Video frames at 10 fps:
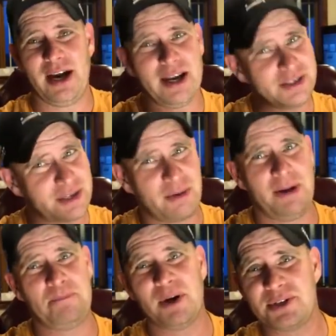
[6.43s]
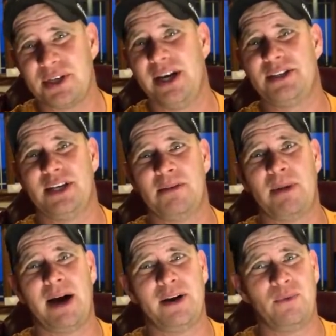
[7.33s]
I ain't showed any appreciation to
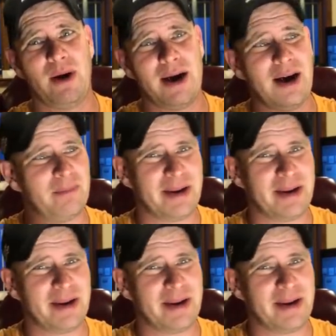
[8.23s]
everybody in a while.